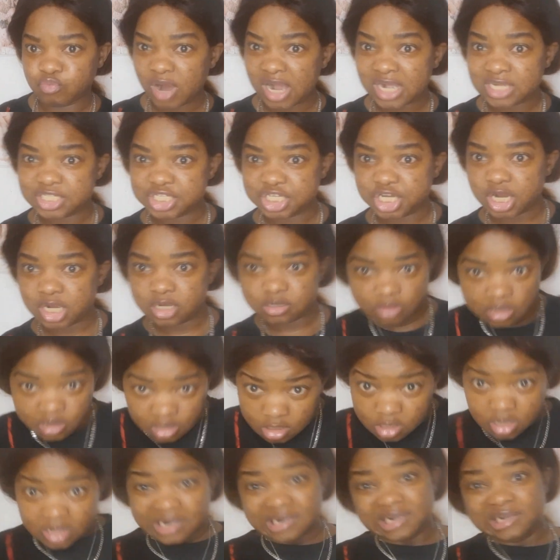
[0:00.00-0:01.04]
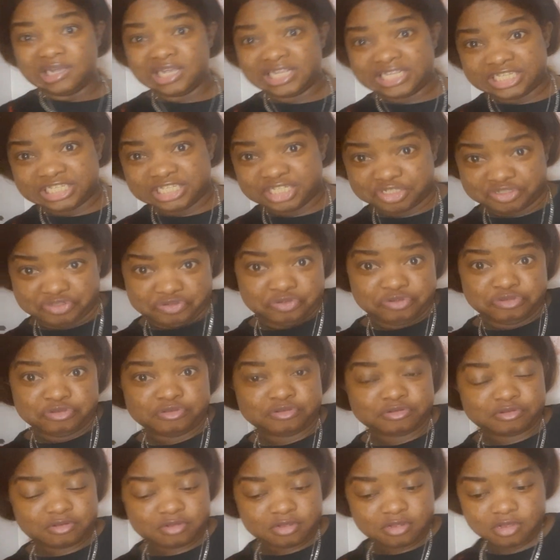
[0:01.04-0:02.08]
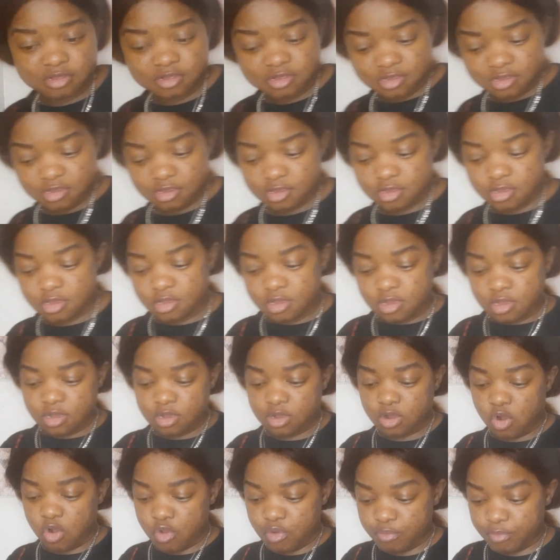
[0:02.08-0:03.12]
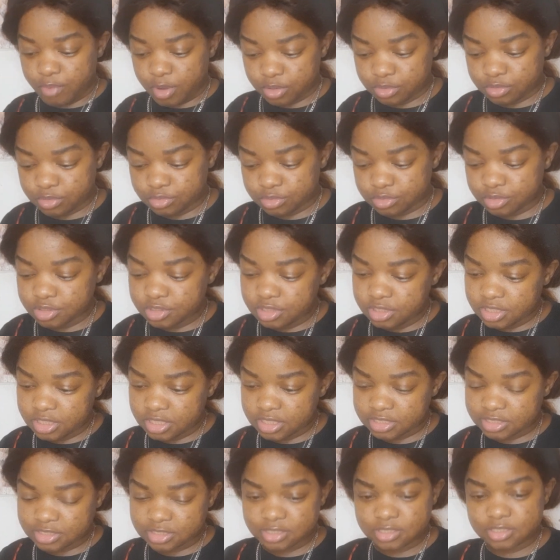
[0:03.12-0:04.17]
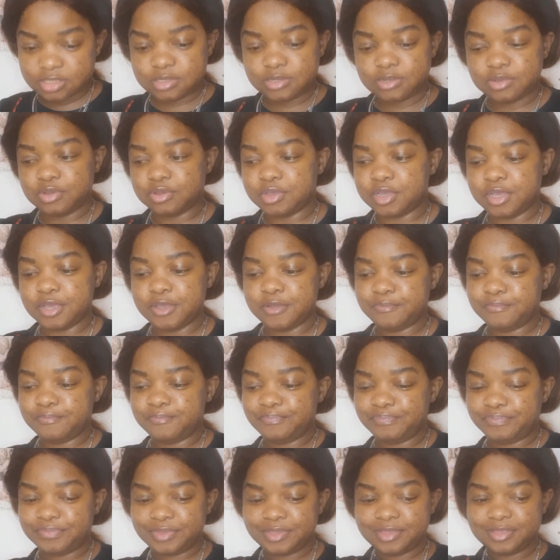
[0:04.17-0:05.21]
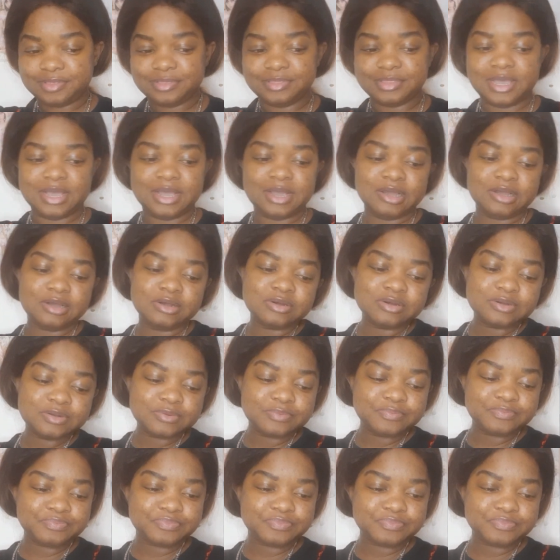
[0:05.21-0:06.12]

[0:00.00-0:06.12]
Racha. It's just her. Oh my goodness. Okay. Now.